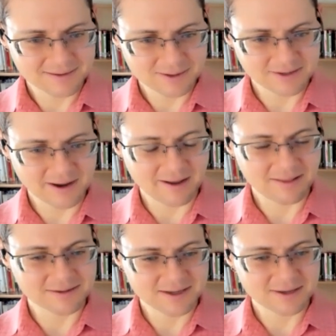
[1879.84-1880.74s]
so
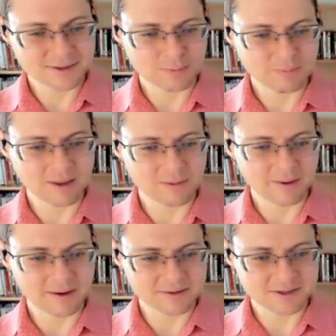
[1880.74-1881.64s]
Skyland says, when making
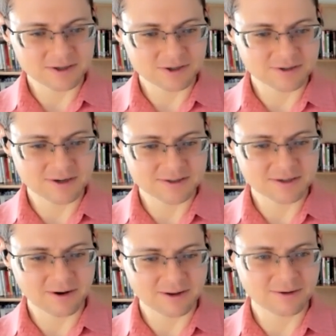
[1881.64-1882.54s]
bad decisions, it is
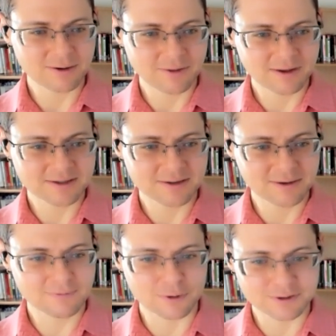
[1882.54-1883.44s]
great to know an excellent
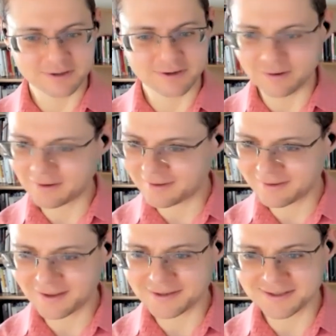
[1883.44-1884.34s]
divorce attorney.
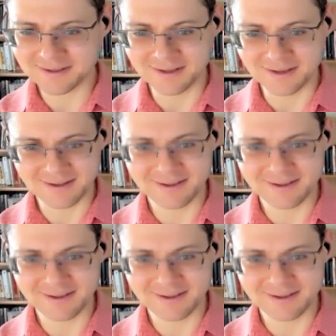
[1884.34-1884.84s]
Yes, indeed.